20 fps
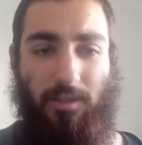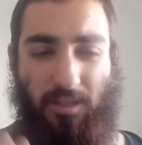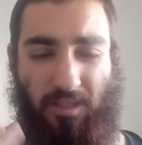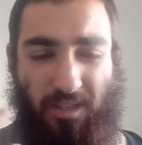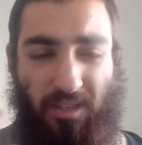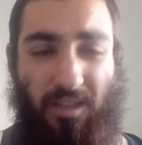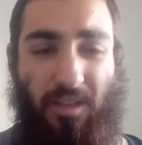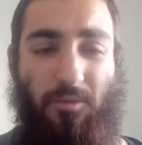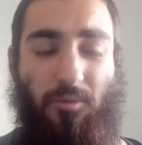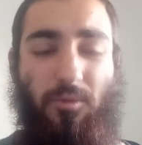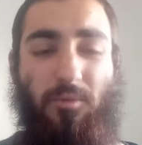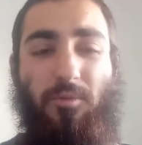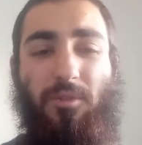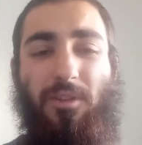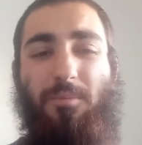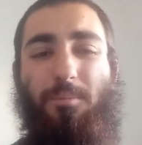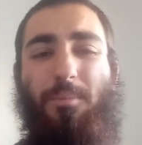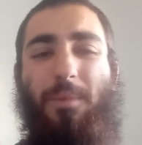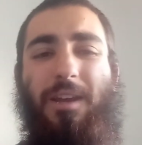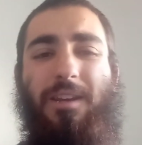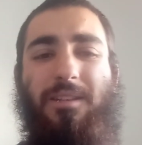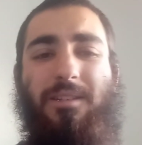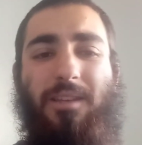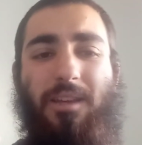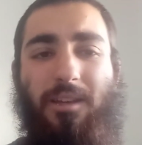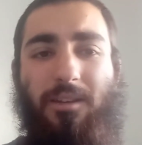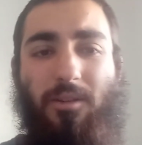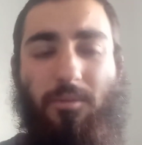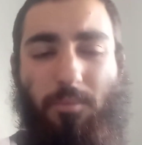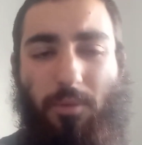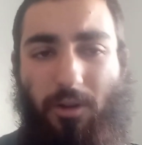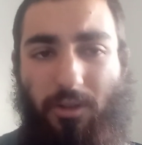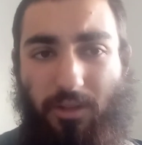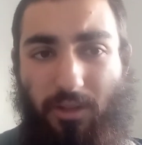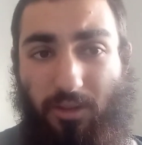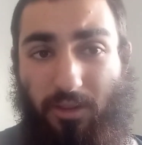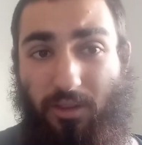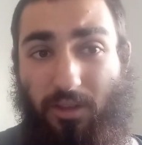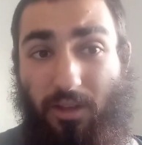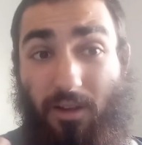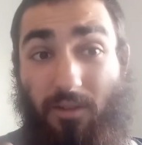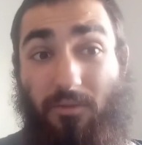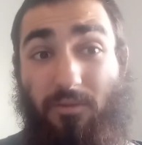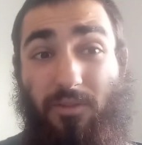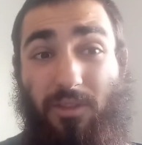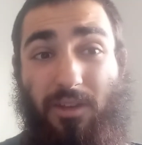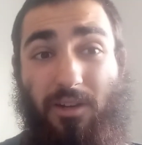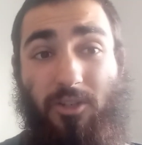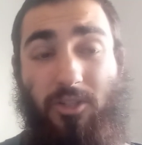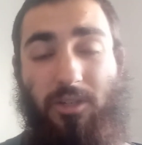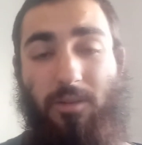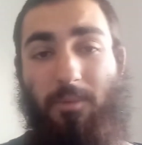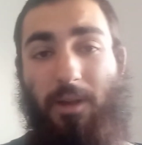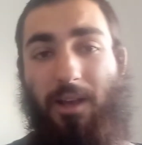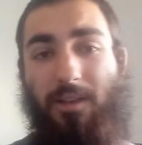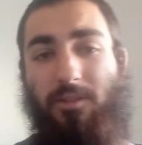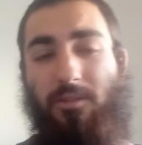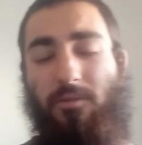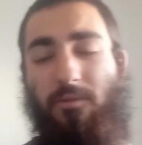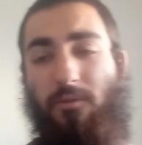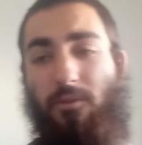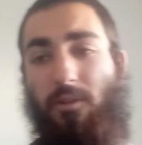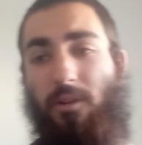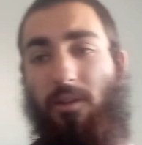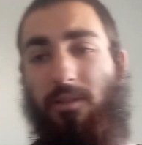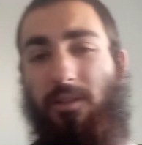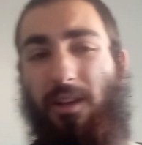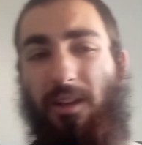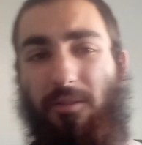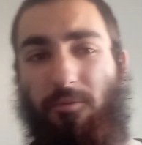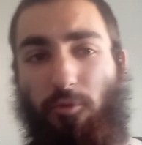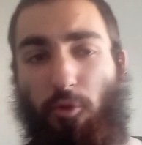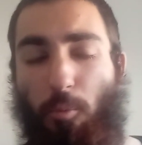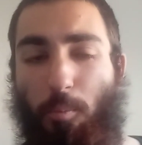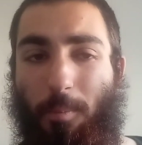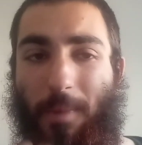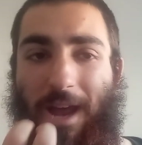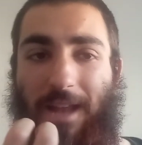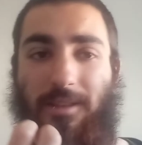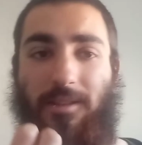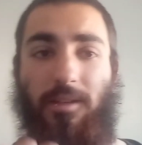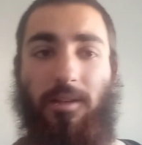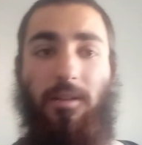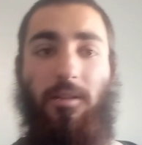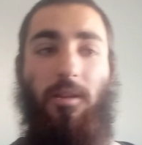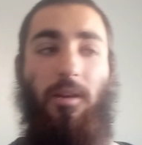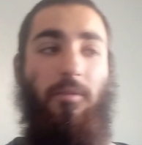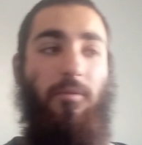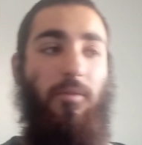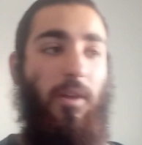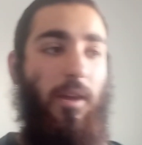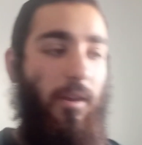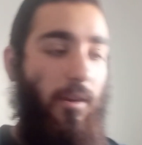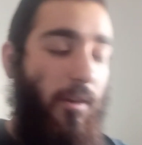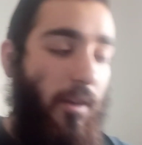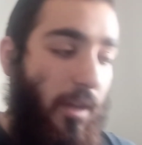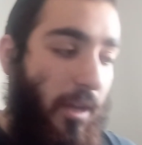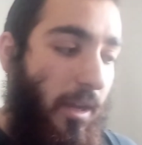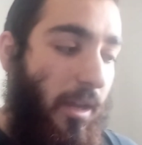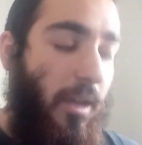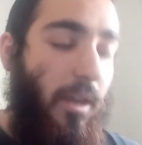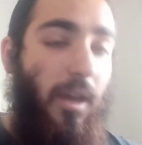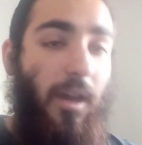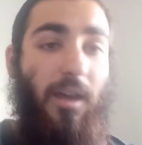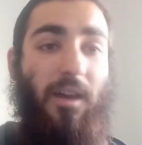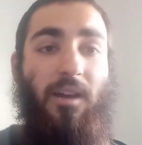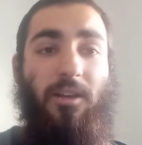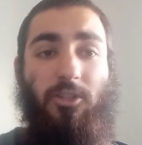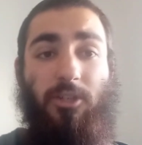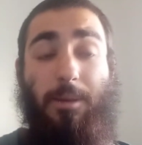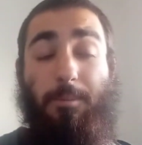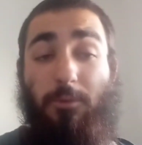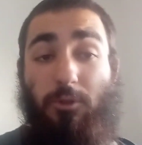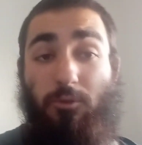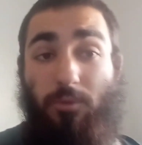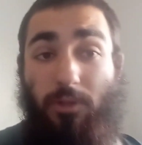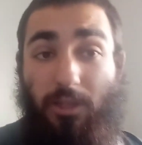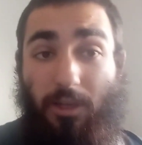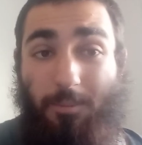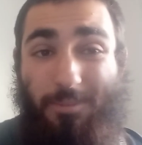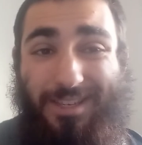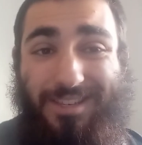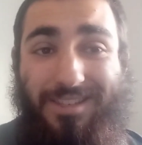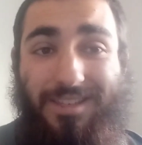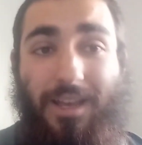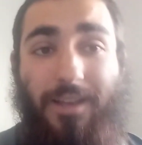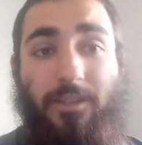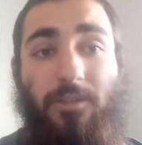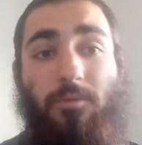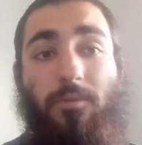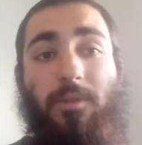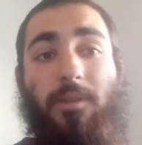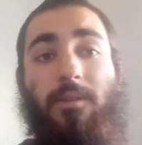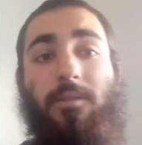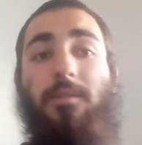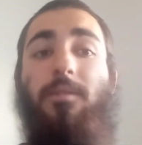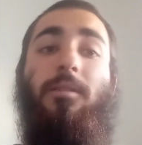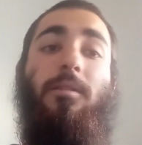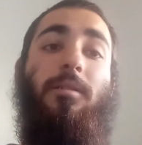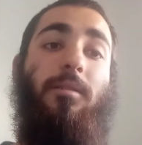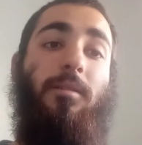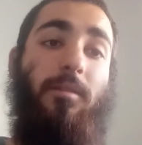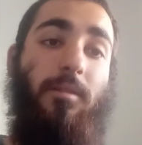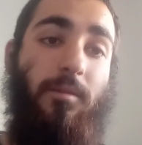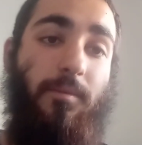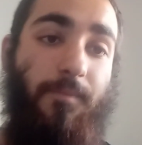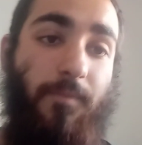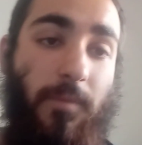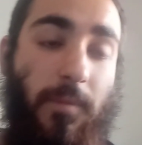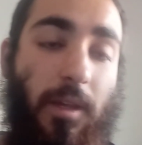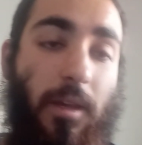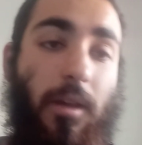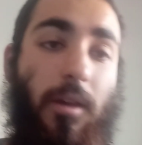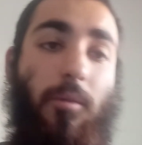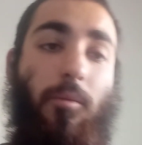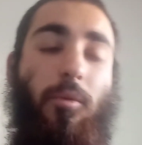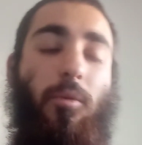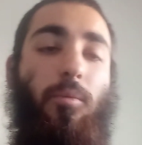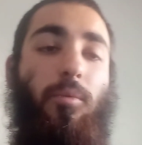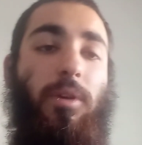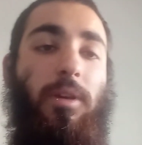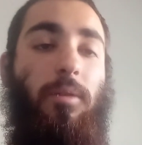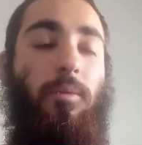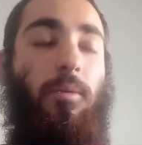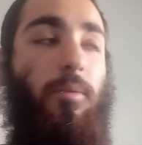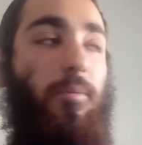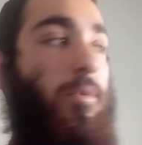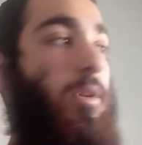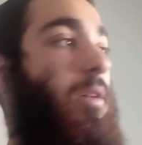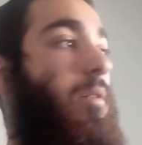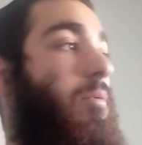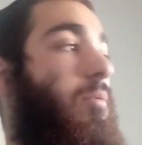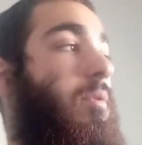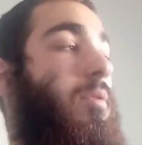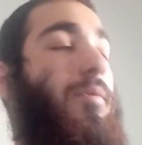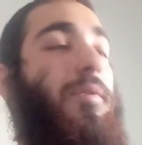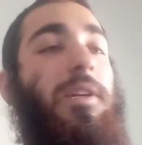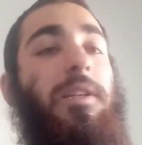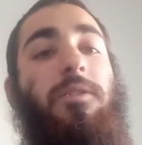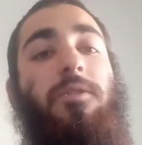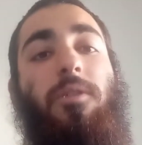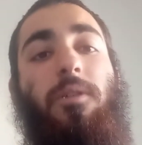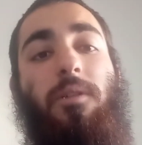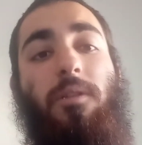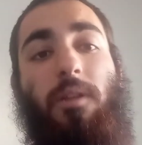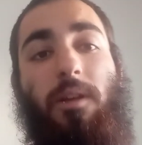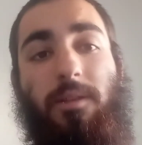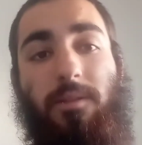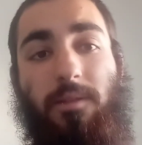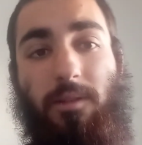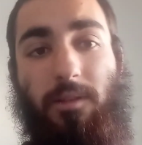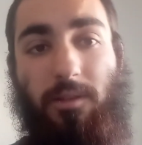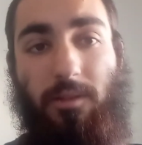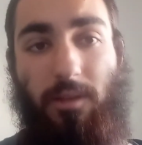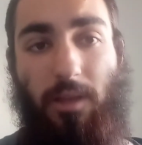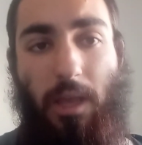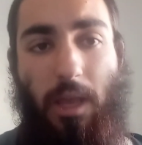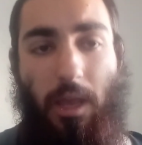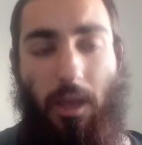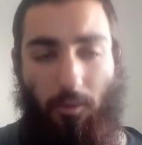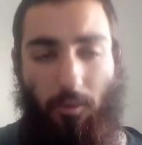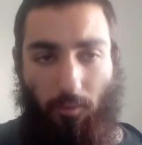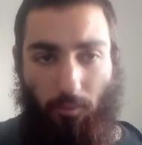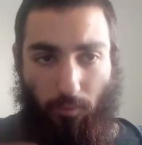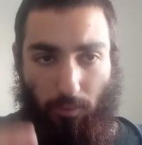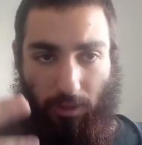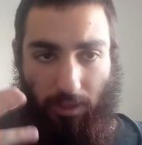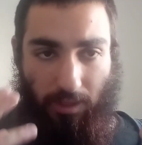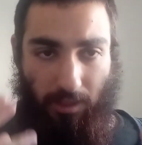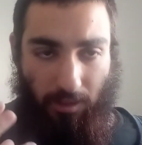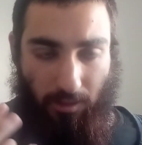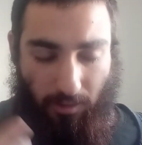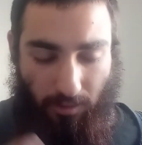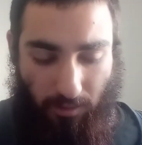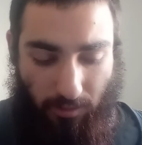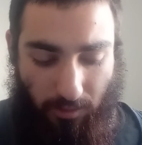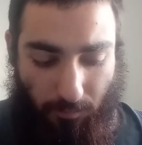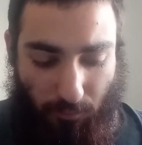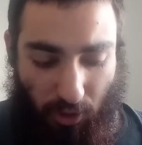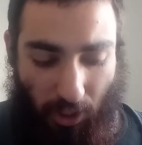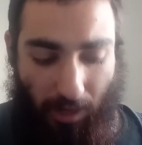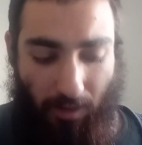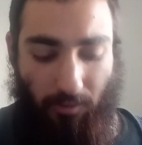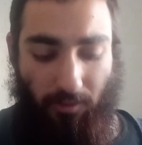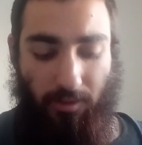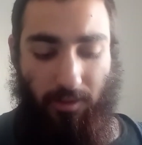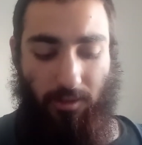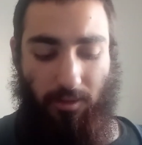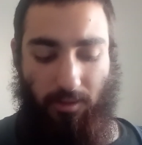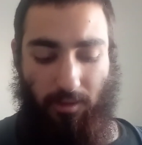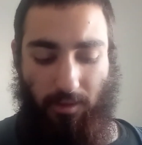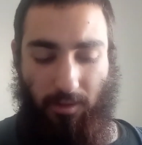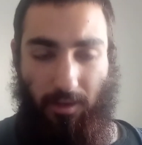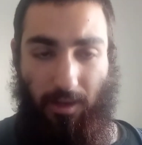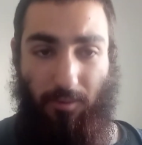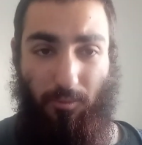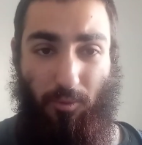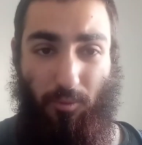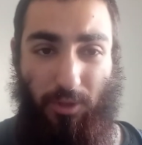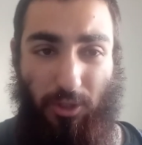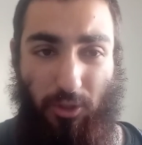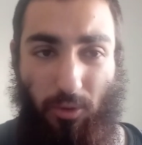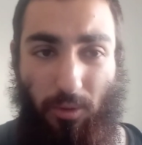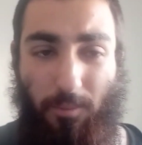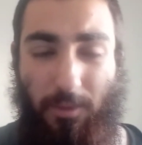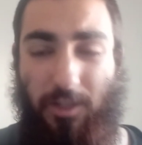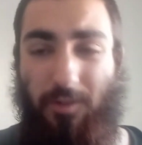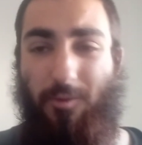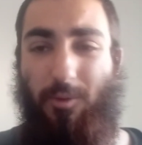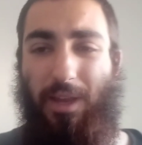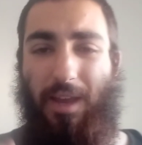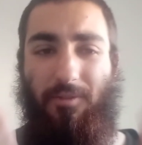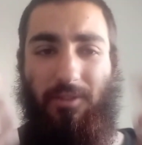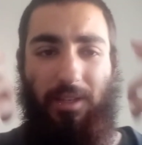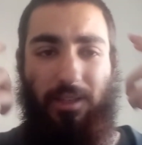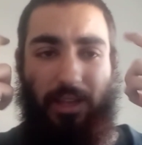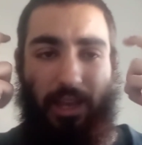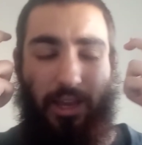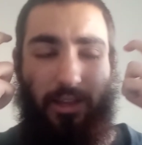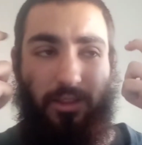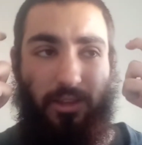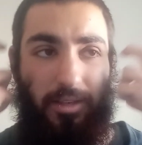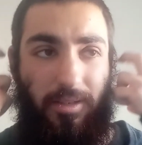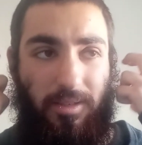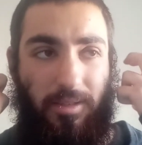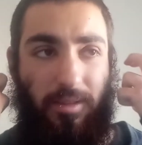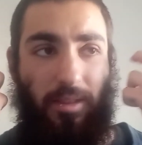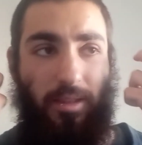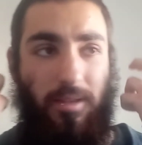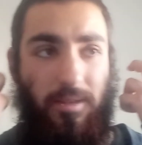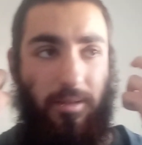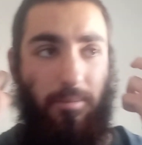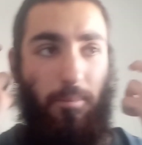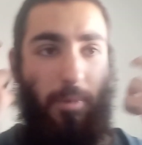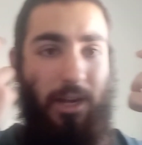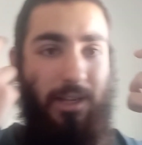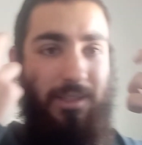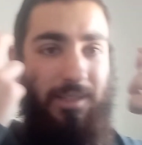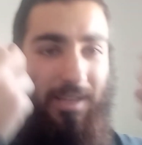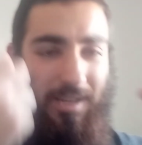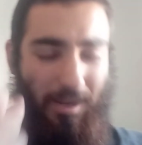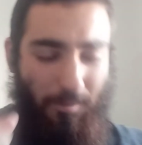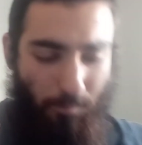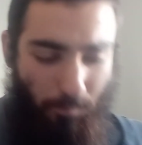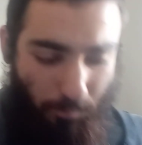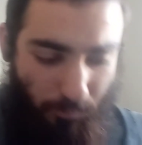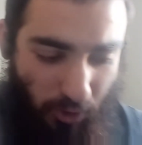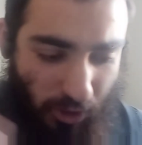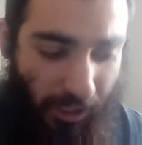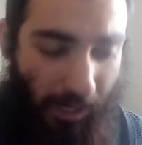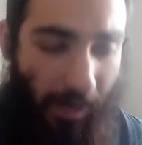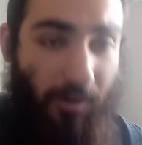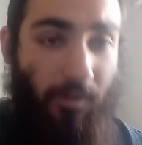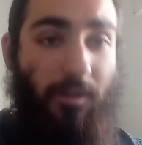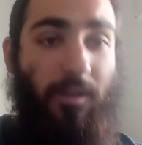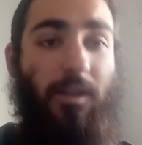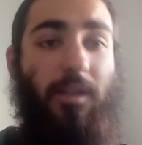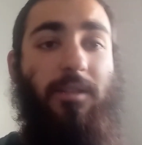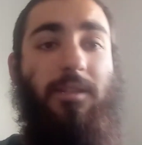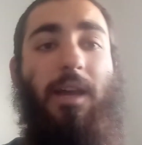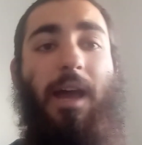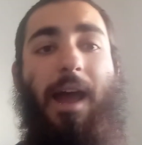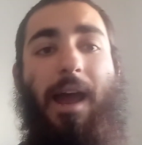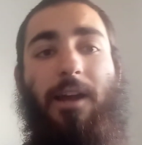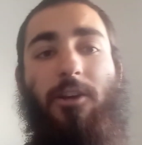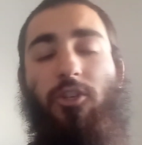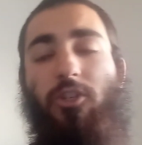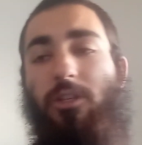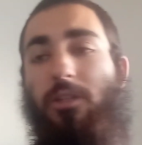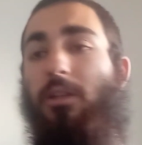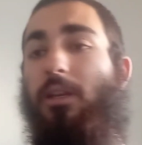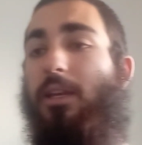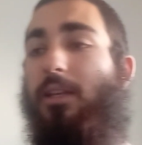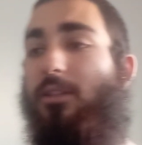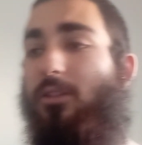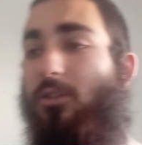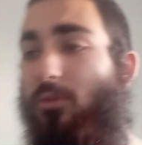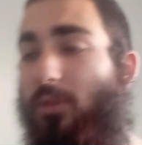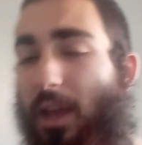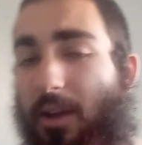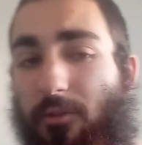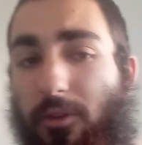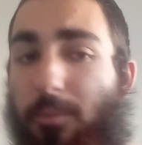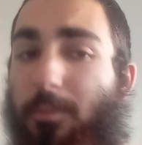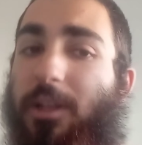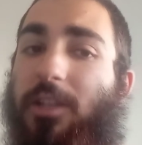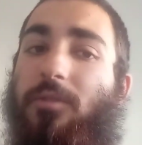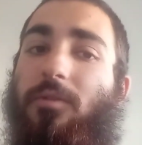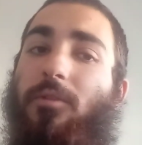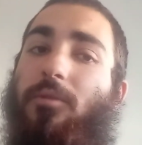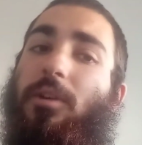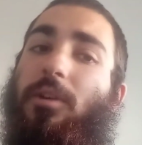this, and we really meditate upon the love that Hashem has for us, a romantic love, Hashem is really obsessed with us. When we internalize this, we can channel this. And when we do a mitzvah, we have to take this mindset and channel it into action, into every mitzvah,